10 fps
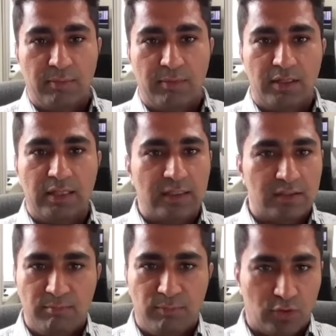I mean,
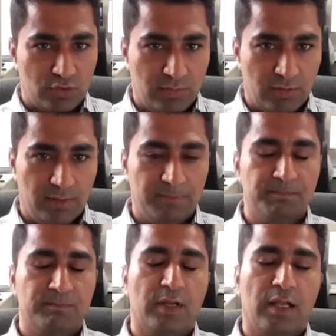that's impossible.
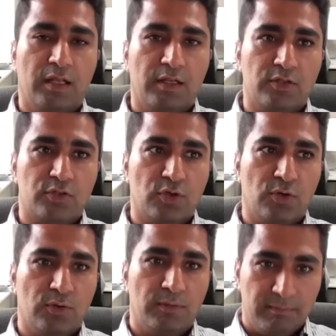
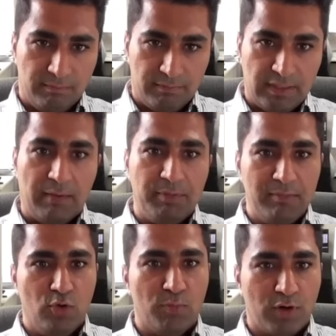So yeah, be
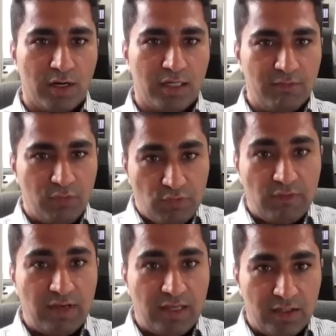more productive. If you
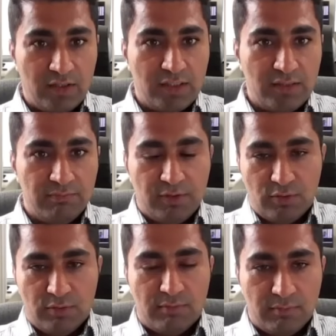have energy, you
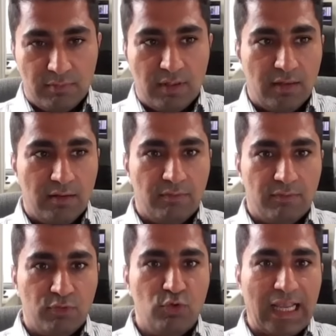know,
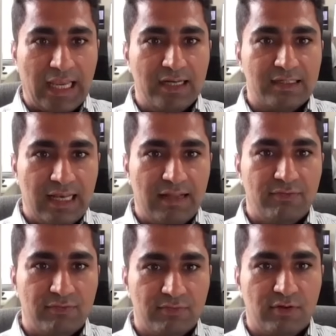few decades
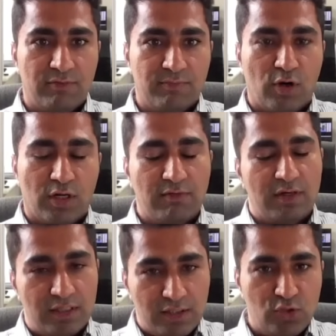left of productive
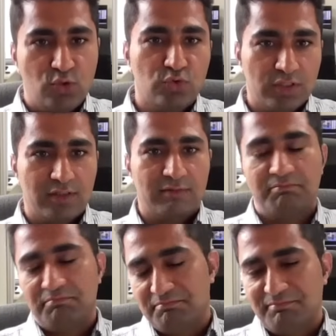energy, use it.
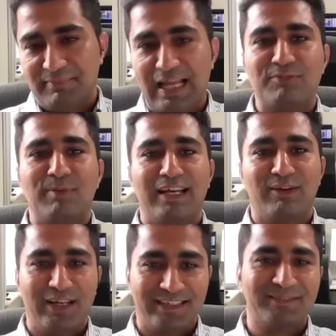That's my
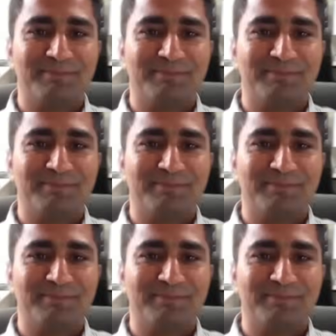advice.